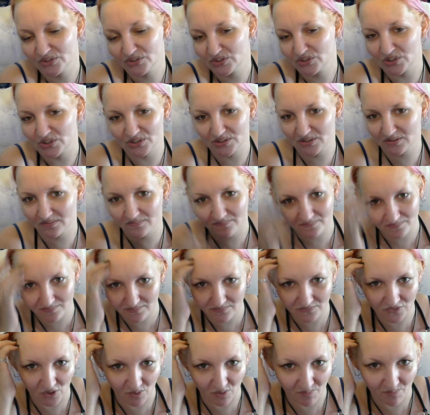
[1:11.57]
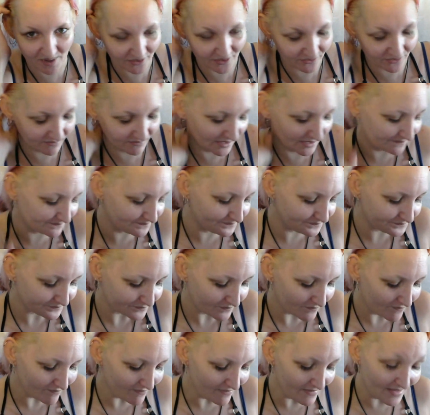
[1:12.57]
Just don't bother me.
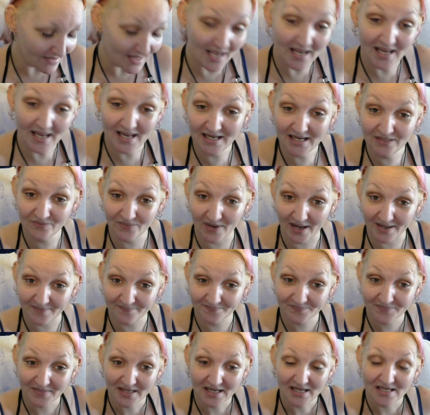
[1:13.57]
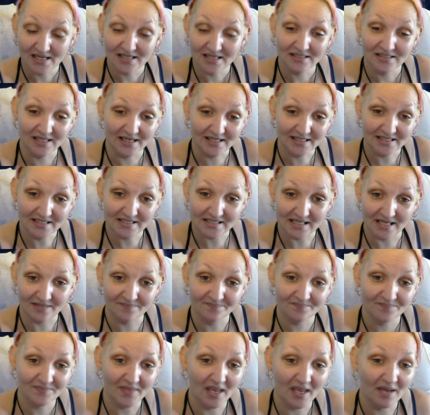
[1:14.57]
Anyway, like I said,
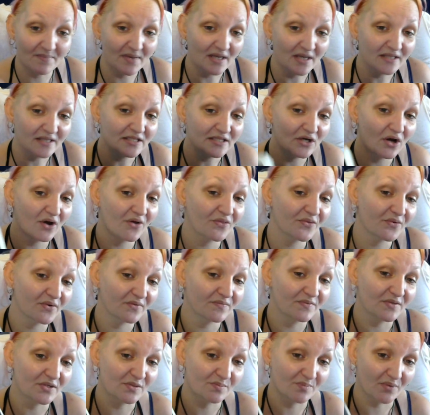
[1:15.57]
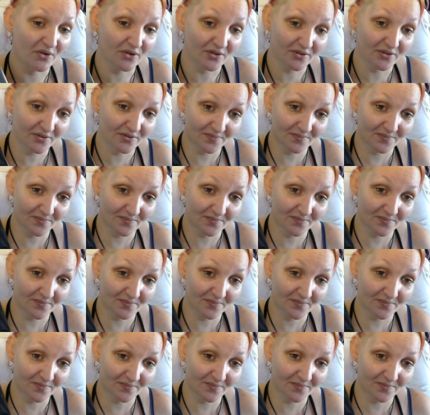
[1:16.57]
I met the author of this book,